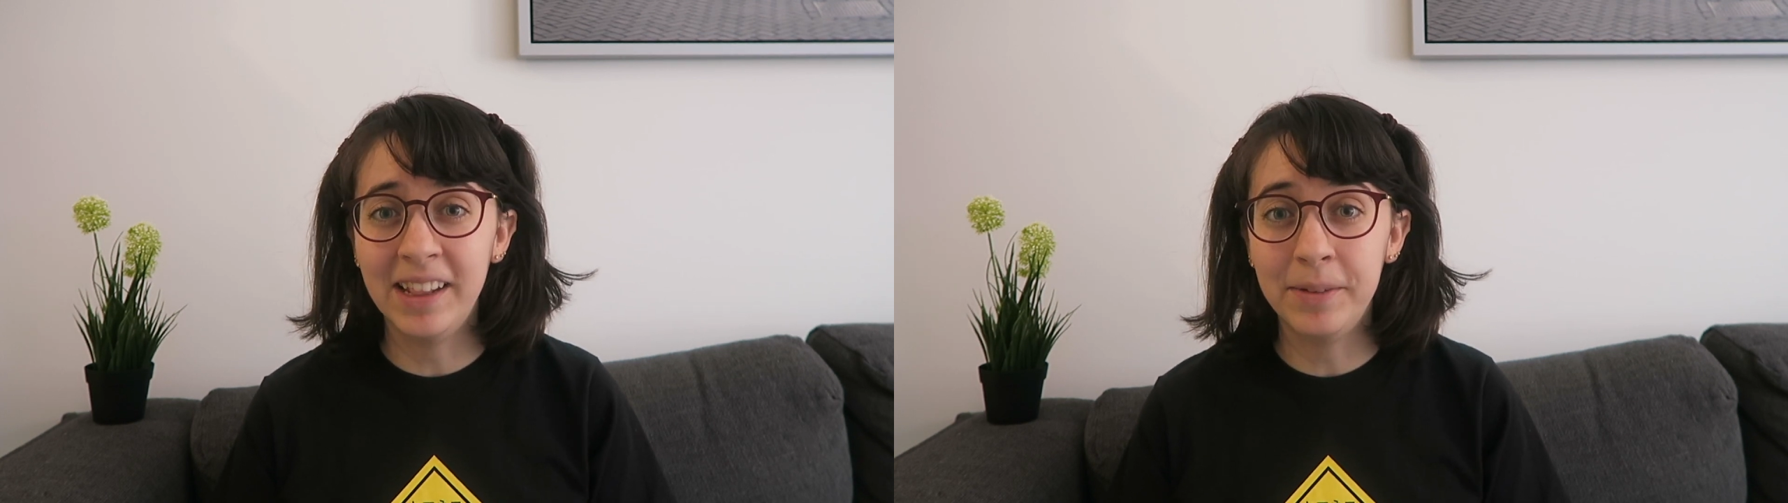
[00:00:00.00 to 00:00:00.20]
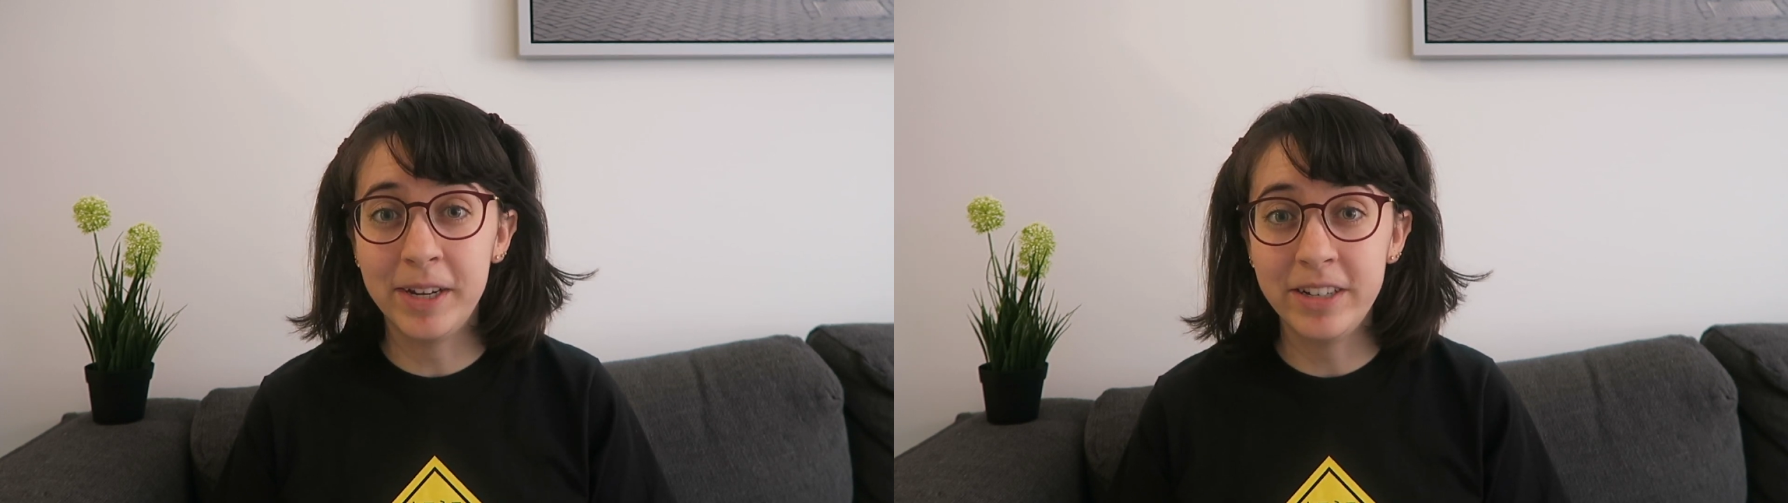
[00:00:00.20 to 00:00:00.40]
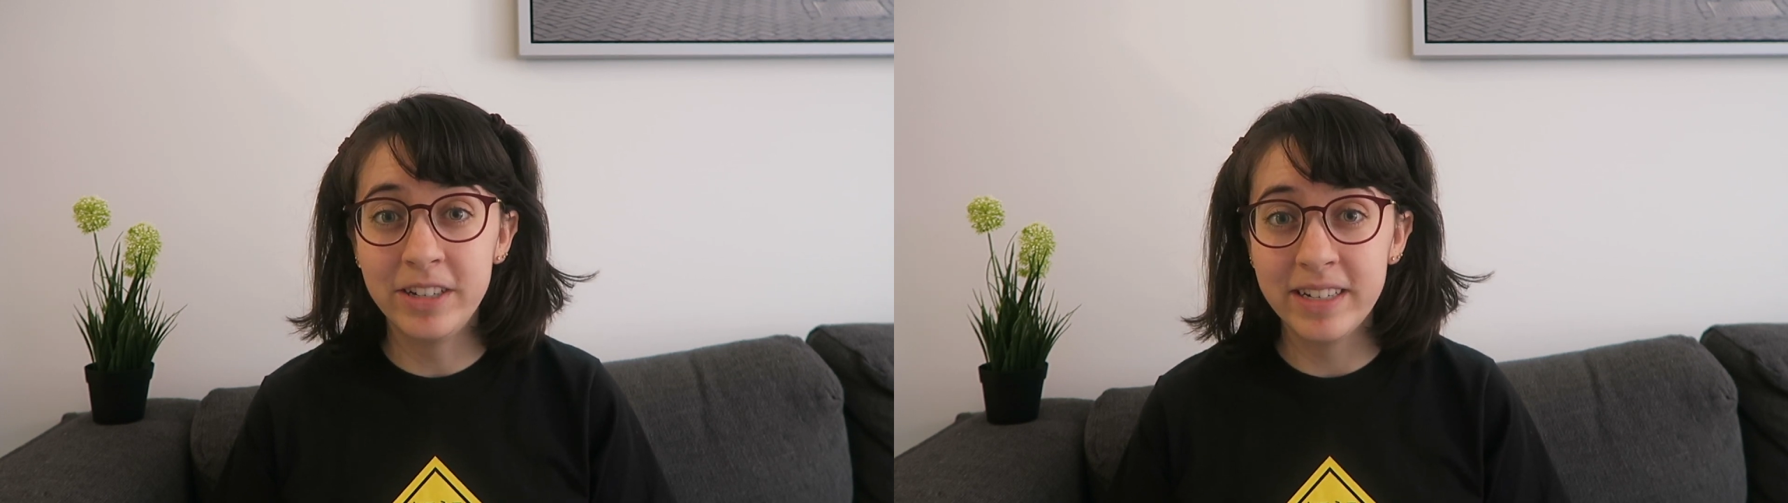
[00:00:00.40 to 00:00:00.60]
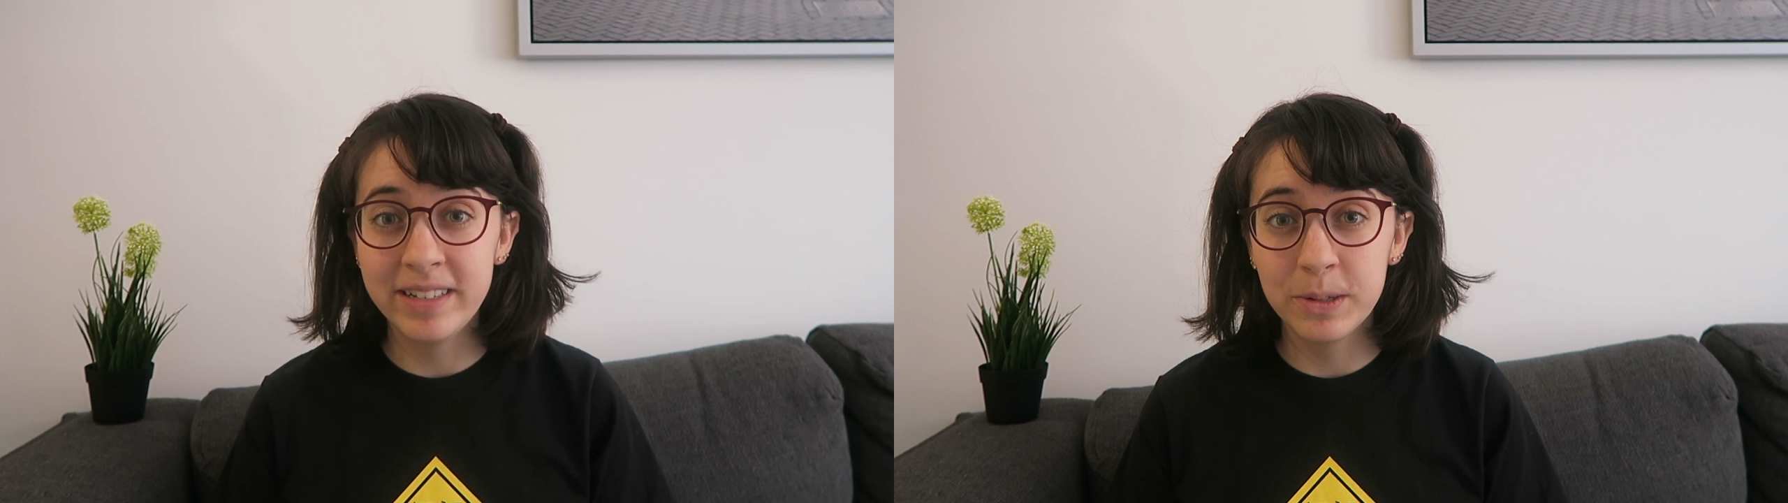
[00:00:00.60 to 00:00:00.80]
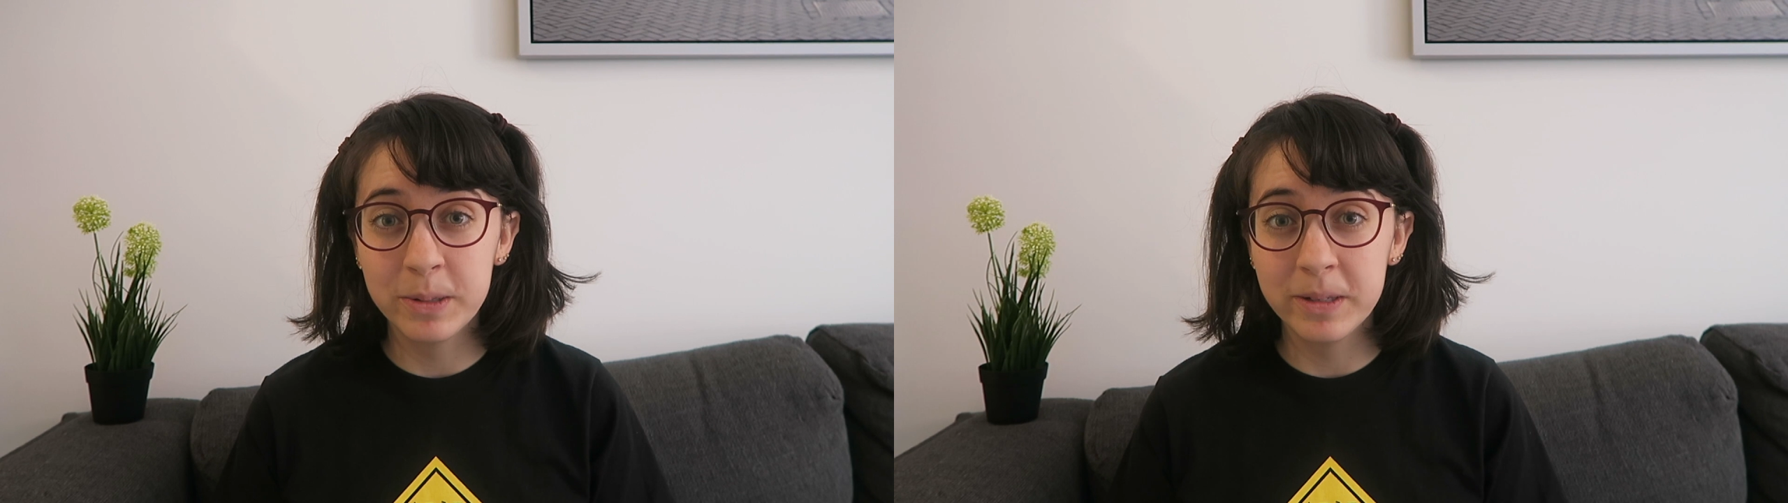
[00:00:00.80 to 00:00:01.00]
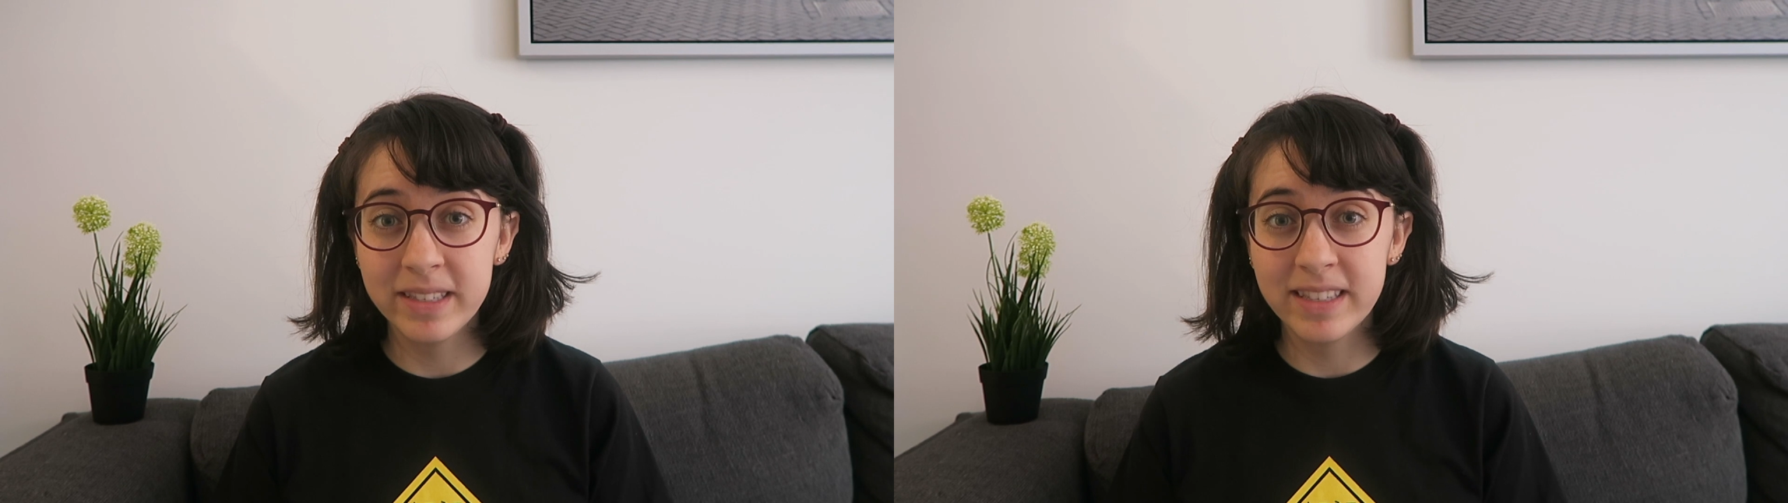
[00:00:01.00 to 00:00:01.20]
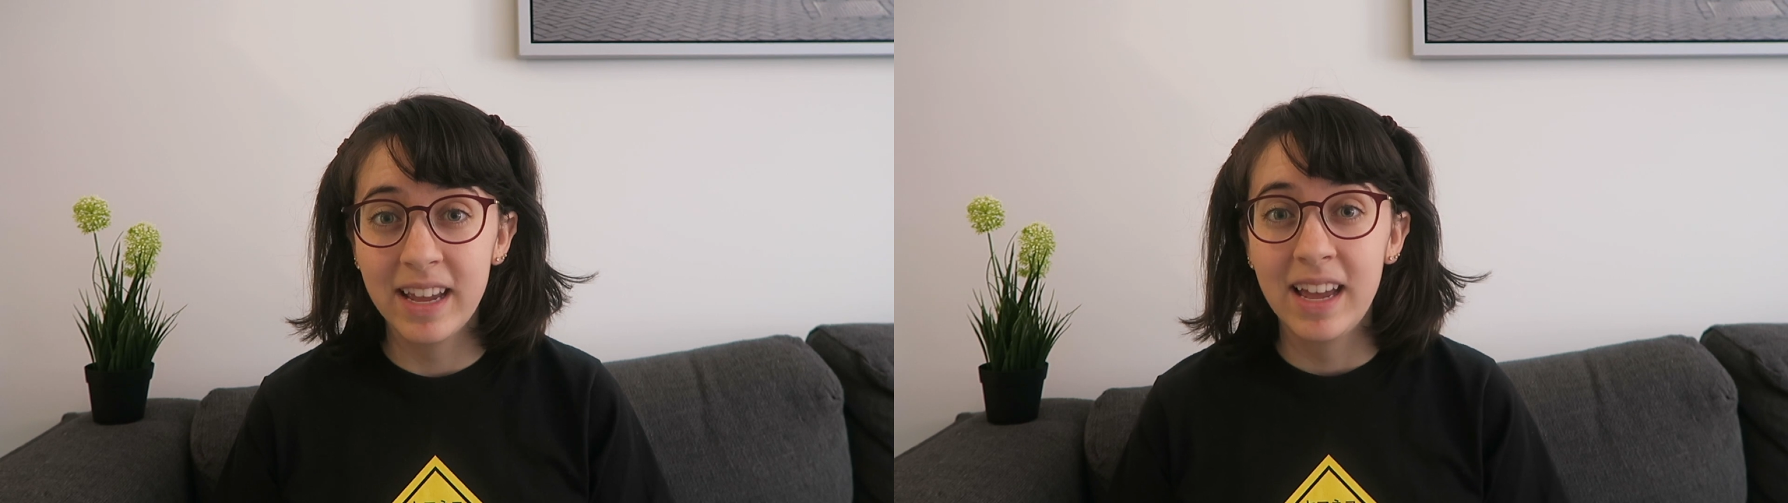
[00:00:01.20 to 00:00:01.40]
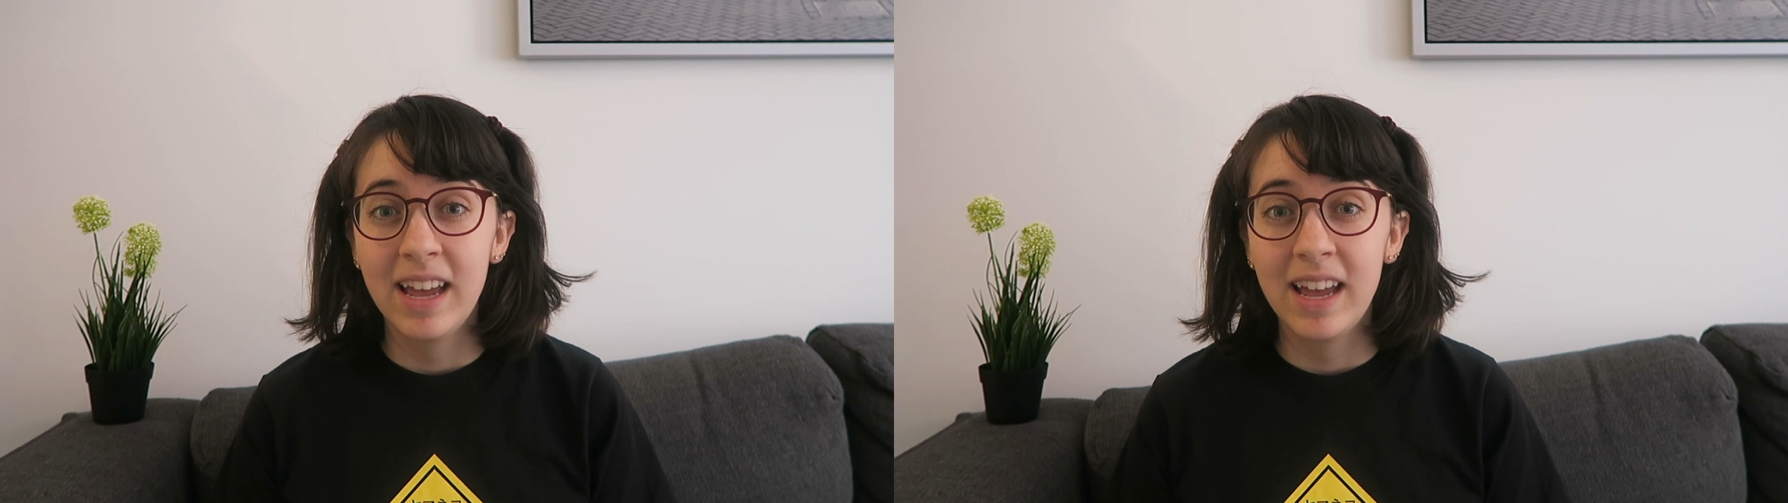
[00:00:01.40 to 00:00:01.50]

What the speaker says: elementary schools,